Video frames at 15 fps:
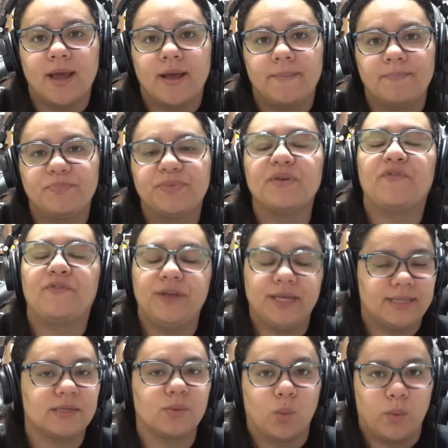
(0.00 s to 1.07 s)

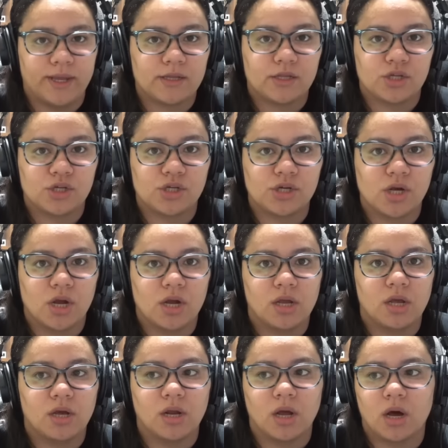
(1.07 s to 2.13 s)
defeat the witch
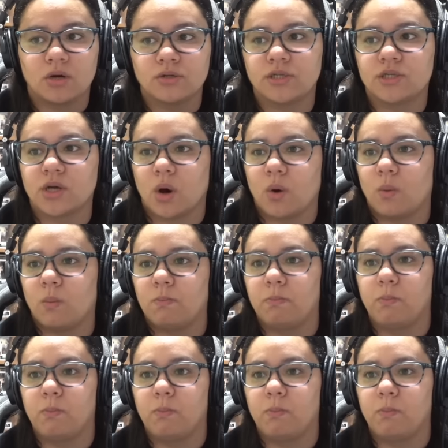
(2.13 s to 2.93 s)
you know so